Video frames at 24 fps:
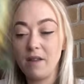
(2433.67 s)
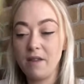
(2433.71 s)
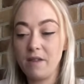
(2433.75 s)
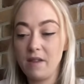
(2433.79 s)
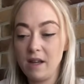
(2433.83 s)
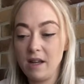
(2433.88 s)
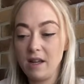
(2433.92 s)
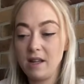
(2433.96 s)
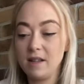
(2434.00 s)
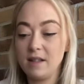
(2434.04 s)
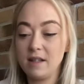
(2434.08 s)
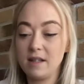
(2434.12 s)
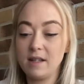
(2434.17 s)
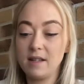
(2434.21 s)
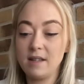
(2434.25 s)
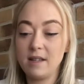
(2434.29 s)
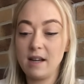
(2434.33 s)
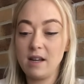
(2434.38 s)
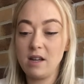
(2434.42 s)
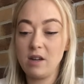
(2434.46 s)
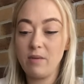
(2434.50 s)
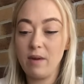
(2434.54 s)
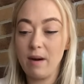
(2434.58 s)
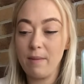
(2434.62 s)
think it's to say
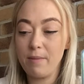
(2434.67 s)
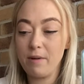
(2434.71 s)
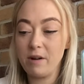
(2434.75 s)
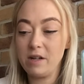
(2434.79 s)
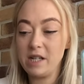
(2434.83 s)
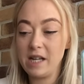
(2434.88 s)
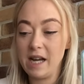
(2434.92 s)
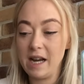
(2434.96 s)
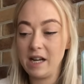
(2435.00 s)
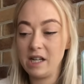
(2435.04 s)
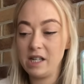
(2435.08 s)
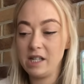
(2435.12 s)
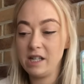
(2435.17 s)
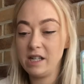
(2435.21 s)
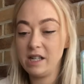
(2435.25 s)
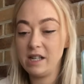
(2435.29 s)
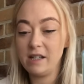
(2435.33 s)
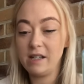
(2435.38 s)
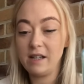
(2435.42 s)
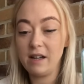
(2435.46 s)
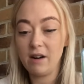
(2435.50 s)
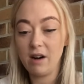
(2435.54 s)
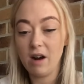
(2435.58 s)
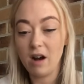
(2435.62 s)
you are protected,
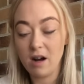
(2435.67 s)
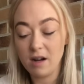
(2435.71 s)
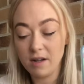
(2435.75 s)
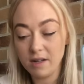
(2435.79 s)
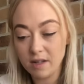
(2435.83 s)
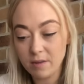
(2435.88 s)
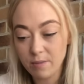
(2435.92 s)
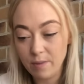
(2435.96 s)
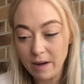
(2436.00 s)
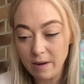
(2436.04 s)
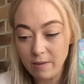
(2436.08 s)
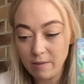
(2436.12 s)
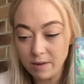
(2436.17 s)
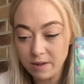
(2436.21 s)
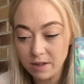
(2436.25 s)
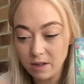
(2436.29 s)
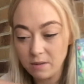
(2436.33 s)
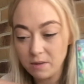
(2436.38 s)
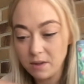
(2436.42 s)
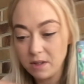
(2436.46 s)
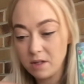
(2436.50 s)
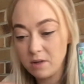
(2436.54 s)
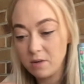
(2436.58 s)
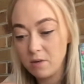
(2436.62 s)
and there are sweet
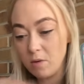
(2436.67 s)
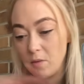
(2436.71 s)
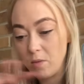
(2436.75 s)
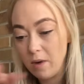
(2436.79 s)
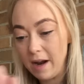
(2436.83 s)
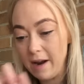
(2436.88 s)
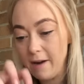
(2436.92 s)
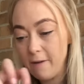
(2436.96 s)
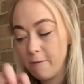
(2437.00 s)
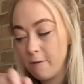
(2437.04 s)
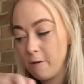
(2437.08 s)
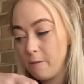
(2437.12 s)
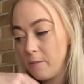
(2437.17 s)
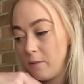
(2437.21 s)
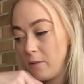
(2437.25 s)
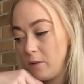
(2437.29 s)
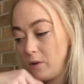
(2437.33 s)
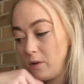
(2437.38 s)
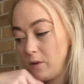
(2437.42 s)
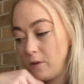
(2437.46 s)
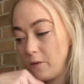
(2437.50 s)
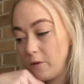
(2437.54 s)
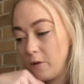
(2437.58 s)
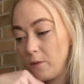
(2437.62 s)
results to await from
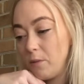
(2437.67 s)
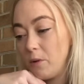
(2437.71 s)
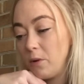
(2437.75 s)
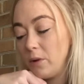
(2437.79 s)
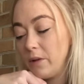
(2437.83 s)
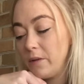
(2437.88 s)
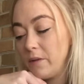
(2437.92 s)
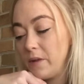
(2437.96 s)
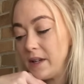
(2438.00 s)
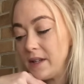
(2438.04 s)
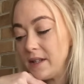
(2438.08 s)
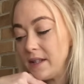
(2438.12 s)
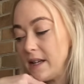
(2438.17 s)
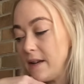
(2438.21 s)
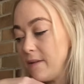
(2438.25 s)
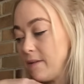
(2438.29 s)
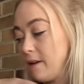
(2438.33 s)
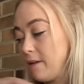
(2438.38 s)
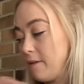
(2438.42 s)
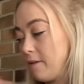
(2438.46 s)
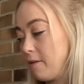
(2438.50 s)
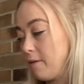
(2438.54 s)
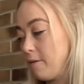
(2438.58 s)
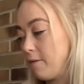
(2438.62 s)
all, from all of this, even
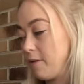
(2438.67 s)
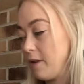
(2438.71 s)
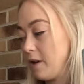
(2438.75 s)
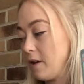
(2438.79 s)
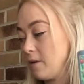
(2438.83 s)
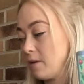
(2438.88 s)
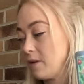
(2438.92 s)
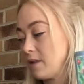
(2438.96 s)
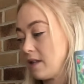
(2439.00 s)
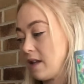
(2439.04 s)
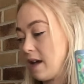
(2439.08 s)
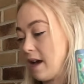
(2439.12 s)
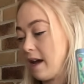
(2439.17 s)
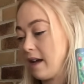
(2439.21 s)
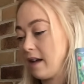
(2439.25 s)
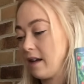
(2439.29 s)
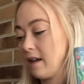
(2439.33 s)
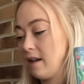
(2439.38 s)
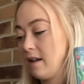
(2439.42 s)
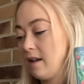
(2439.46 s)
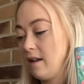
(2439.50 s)
if it feels like,